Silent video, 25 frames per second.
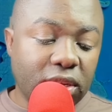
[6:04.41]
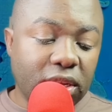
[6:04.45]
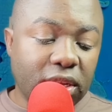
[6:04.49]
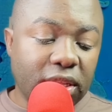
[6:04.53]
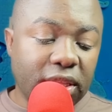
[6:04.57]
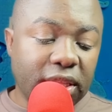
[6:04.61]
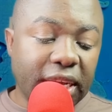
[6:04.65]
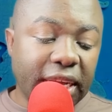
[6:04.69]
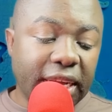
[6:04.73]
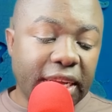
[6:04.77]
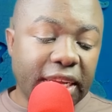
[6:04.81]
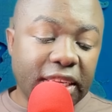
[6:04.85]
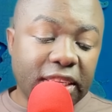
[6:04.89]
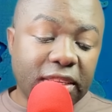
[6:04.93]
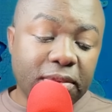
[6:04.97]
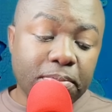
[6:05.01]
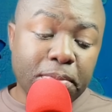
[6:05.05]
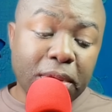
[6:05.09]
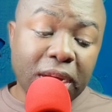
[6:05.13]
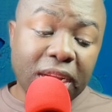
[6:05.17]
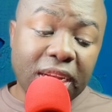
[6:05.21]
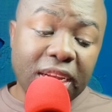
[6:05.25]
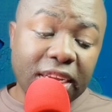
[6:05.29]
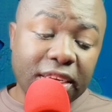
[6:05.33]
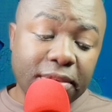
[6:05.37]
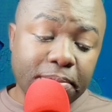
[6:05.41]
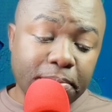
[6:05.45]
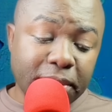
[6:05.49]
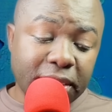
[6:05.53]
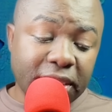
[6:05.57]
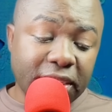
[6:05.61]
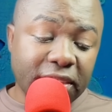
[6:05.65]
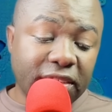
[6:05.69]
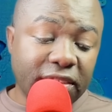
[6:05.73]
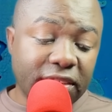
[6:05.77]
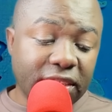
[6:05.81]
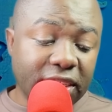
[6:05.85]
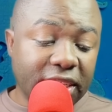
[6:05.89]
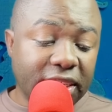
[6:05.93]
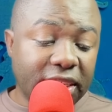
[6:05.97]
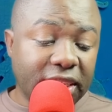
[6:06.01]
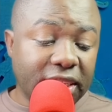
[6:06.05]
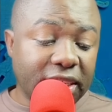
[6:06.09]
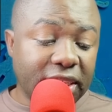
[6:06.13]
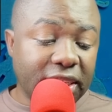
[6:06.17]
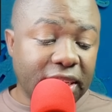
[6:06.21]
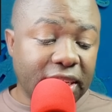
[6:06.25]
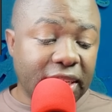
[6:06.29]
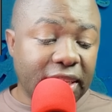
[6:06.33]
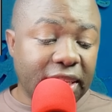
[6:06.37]
There is
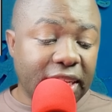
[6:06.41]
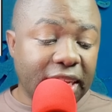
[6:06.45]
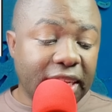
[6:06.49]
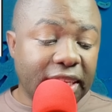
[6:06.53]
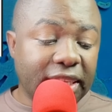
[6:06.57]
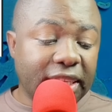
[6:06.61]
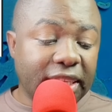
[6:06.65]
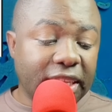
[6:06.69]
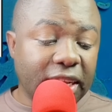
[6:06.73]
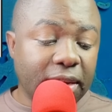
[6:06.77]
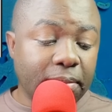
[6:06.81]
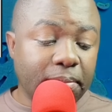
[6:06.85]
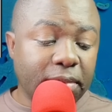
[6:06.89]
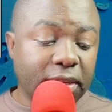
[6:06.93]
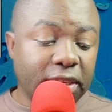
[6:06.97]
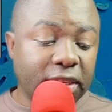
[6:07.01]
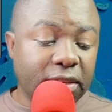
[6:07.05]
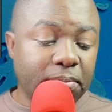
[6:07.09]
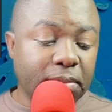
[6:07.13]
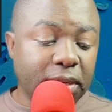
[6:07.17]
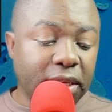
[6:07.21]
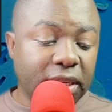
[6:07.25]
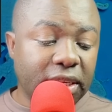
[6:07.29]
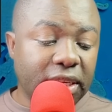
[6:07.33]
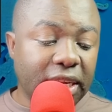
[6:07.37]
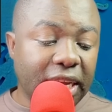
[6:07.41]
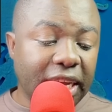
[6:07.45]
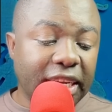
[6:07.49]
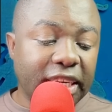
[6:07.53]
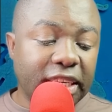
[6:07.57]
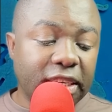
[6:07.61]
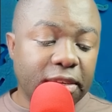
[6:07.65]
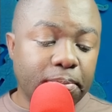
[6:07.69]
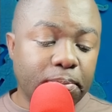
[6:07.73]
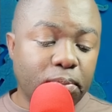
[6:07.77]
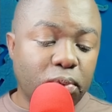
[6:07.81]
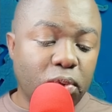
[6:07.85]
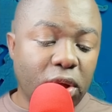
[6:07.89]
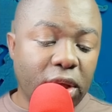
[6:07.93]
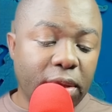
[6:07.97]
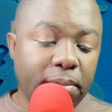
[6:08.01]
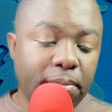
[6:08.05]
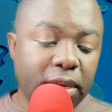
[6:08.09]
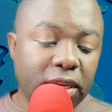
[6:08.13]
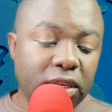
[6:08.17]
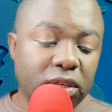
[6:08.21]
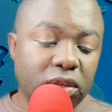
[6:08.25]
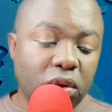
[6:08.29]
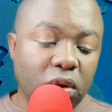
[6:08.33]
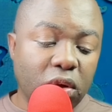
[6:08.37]
maladministration in the establishment and
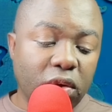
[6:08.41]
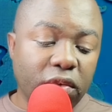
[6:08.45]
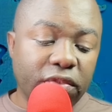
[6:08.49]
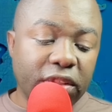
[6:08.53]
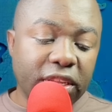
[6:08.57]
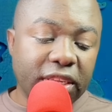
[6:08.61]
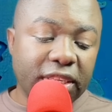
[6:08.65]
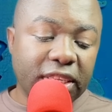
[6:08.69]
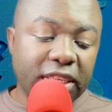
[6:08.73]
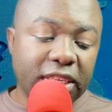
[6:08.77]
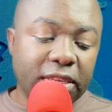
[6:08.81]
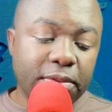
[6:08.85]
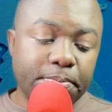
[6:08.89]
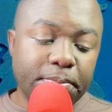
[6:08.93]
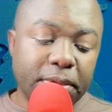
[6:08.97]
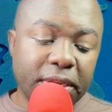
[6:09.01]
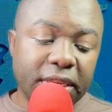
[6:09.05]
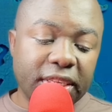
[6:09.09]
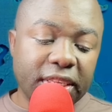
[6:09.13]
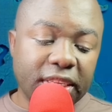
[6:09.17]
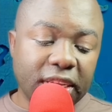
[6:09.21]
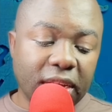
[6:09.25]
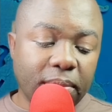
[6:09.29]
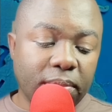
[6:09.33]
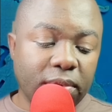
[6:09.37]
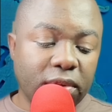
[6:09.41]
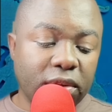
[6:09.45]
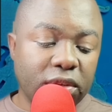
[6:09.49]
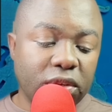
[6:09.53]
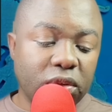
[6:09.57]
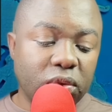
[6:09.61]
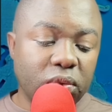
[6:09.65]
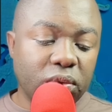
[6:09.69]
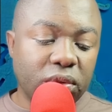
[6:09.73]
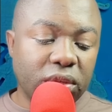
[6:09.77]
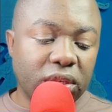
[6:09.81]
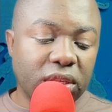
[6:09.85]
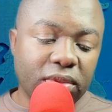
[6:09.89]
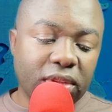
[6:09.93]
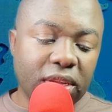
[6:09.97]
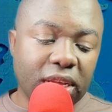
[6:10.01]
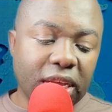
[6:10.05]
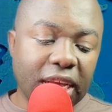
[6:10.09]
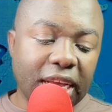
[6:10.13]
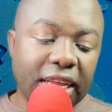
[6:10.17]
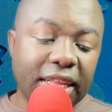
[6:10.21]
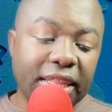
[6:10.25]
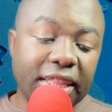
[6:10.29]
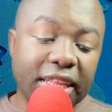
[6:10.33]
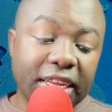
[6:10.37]
deployment of the CPWs,
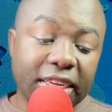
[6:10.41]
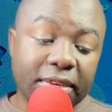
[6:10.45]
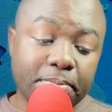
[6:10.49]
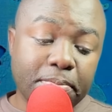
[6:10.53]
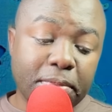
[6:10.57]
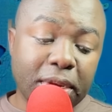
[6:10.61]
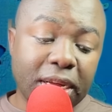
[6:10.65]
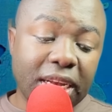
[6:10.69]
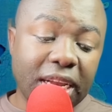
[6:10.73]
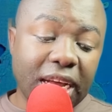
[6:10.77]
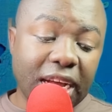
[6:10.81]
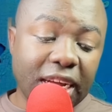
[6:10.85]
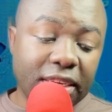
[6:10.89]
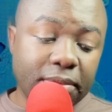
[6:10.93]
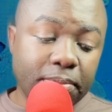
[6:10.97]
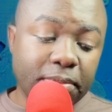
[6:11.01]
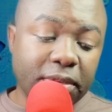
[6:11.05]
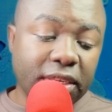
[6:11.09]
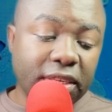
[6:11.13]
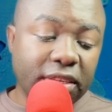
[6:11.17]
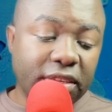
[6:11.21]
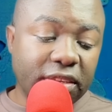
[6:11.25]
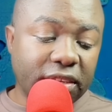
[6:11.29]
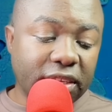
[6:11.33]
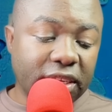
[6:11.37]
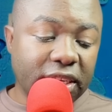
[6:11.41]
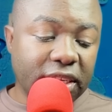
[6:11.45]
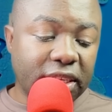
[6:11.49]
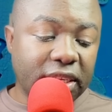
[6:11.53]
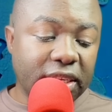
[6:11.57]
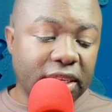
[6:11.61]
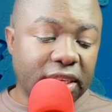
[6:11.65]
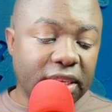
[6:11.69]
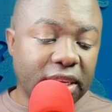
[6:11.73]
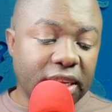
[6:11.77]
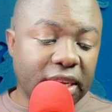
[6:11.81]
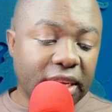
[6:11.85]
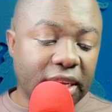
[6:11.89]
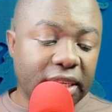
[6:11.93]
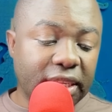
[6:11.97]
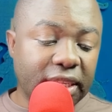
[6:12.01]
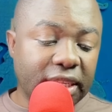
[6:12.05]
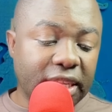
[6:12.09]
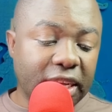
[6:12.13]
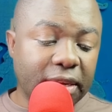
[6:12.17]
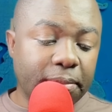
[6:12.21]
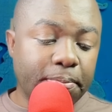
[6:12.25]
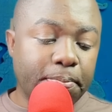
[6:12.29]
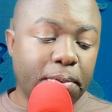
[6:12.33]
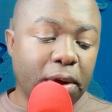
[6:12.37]
and that maladministration is
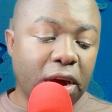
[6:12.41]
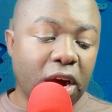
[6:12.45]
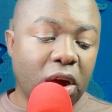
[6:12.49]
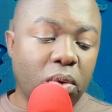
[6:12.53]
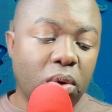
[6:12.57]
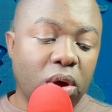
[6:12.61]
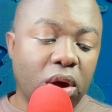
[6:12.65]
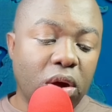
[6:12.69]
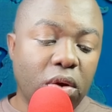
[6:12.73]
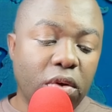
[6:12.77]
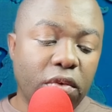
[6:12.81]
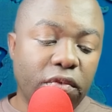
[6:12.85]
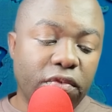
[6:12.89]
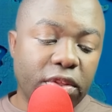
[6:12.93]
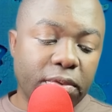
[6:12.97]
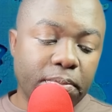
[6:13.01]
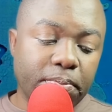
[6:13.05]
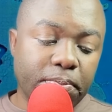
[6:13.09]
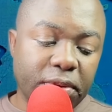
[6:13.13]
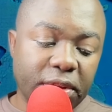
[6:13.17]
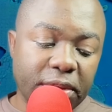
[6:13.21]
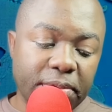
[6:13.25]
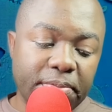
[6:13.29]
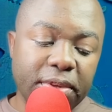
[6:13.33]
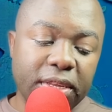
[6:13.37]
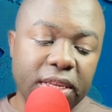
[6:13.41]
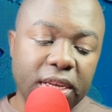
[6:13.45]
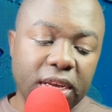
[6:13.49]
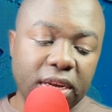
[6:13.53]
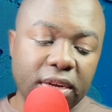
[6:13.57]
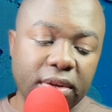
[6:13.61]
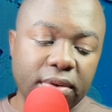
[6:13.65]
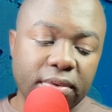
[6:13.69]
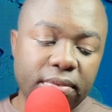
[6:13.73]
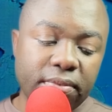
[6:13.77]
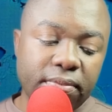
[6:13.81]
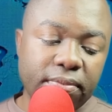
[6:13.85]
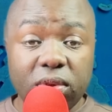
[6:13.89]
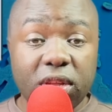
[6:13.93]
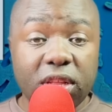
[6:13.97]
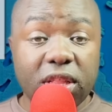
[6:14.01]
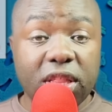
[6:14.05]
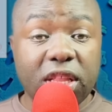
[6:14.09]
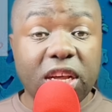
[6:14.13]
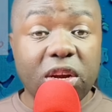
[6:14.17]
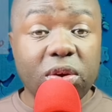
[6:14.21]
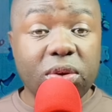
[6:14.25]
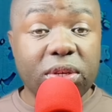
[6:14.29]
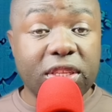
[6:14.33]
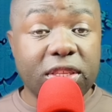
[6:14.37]
that power of the Premier.
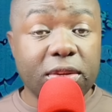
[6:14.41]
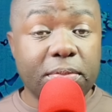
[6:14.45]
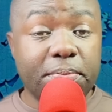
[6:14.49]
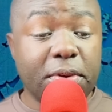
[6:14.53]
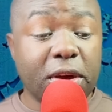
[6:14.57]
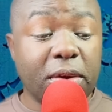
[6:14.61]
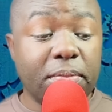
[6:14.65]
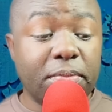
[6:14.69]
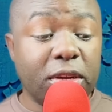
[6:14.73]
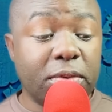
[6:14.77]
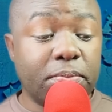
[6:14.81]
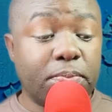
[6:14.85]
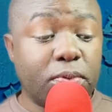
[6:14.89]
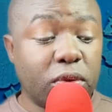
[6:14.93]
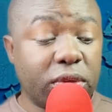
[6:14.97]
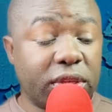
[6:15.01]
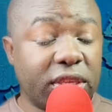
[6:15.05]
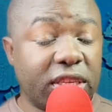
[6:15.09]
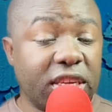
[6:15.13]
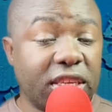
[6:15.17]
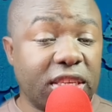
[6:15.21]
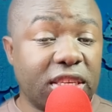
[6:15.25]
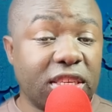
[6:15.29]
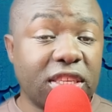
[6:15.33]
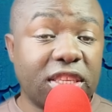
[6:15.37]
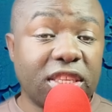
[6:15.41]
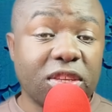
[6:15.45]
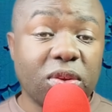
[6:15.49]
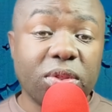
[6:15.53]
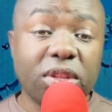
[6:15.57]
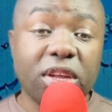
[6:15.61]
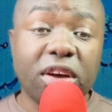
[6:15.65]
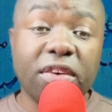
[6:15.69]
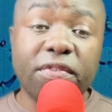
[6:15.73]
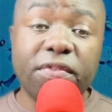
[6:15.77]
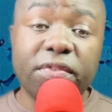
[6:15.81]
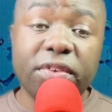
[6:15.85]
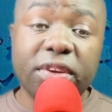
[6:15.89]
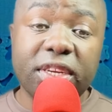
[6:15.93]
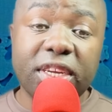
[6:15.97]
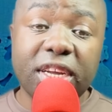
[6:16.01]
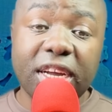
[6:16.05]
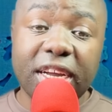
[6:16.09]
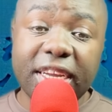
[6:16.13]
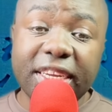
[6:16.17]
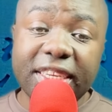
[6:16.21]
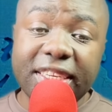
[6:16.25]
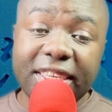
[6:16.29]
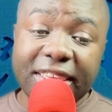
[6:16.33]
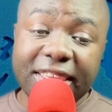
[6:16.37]
That was the Public Protector South
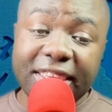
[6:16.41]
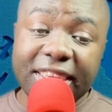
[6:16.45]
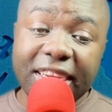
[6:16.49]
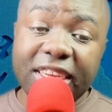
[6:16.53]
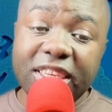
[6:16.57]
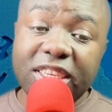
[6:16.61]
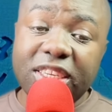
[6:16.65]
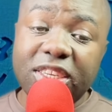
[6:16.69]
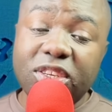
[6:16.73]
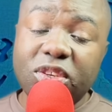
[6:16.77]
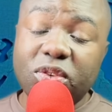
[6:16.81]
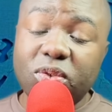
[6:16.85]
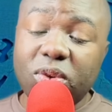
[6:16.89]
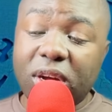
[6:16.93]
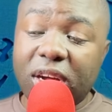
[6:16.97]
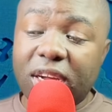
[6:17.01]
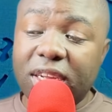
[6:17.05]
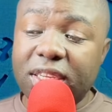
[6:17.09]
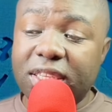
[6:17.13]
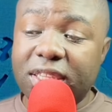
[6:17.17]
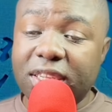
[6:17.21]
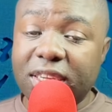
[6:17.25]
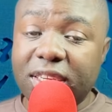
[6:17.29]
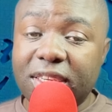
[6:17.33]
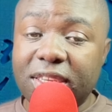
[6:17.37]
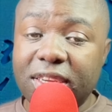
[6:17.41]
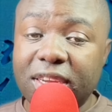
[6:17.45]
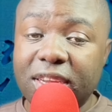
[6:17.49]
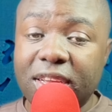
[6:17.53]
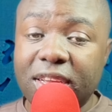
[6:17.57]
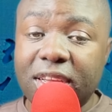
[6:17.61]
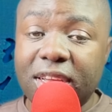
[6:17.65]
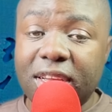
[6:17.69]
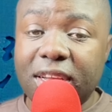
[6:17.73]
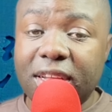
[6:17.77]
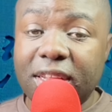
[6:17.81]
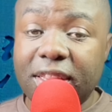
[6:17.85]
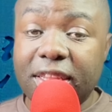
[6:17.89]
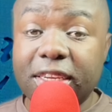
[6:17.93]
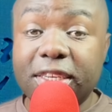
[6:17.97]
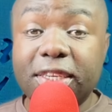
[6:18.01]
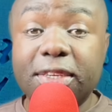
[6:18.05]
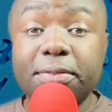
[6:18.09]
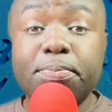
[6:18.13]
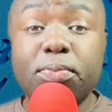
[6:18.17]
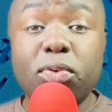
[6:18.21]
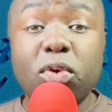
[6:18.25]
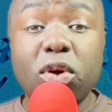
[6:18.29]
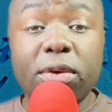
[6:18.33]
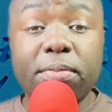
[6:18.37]
Africa indicating to us that the
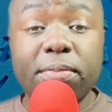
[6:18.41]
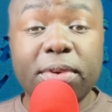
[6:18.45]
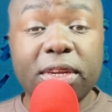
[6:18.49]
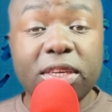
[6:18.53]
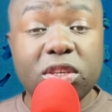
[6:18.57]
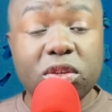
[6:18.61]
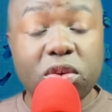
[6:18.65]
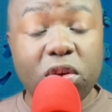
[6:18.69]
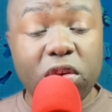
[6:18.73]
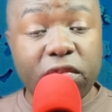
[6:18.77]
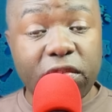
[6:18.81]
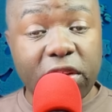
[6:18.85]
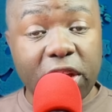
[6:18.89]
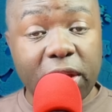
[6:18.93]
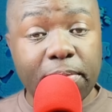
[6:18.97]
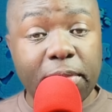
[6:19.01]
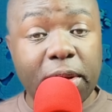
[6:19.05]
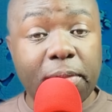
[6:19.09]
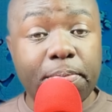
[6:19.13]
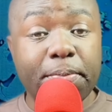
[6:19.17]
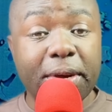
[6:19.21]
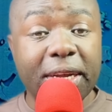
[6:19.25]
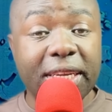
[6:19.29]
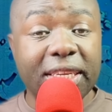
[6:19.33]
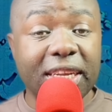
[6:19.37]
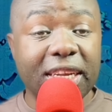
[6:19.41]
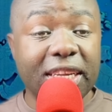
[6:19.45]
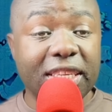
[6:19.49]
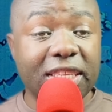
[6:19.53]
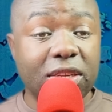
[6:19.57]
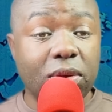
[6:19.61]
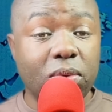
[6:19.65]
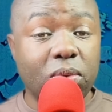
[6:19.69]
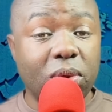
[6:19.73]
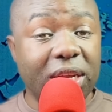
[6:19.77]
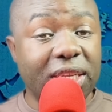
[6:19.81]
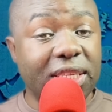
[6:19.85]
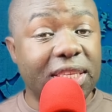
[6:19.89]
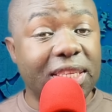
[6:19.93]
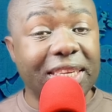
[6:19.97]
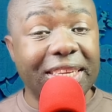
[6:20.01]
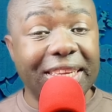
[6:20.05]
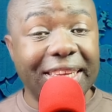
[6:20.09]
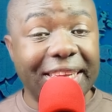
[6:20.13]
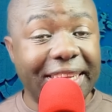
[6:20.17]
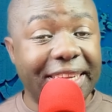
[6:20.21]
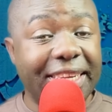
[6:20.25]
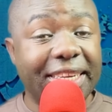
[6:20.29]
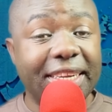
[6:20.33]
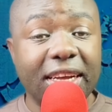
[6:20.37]
deployment of Amapanyaza was
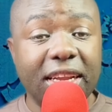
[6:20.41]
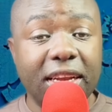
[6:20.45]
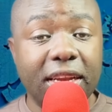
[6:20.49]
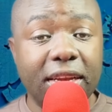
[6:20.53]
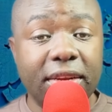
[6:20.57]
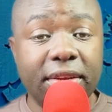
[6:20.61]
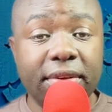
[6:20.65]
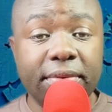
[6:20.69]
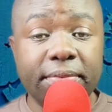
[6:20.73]
illegal.